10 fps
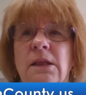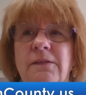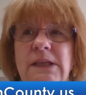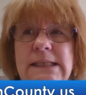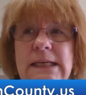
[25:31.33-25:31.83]

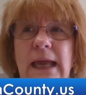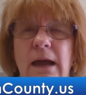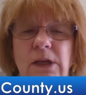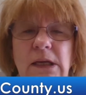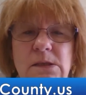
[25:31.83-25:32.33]
Livingston
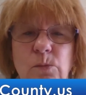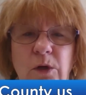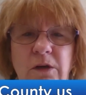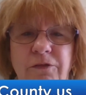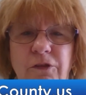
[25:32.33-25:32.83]
County is
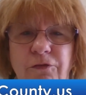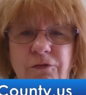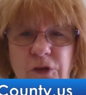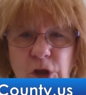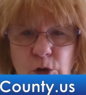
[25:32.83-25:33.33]
one of the
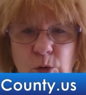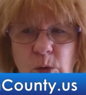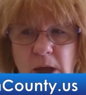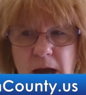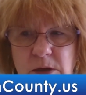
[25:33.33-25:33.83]

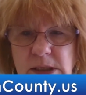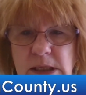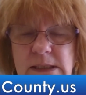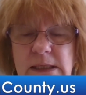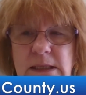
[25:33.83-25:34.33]
few
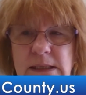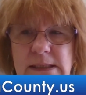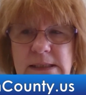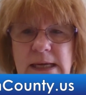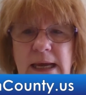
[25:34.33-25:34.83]
counties in the
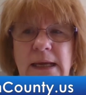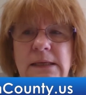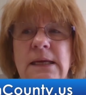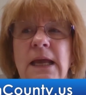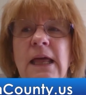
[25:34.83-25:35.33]
state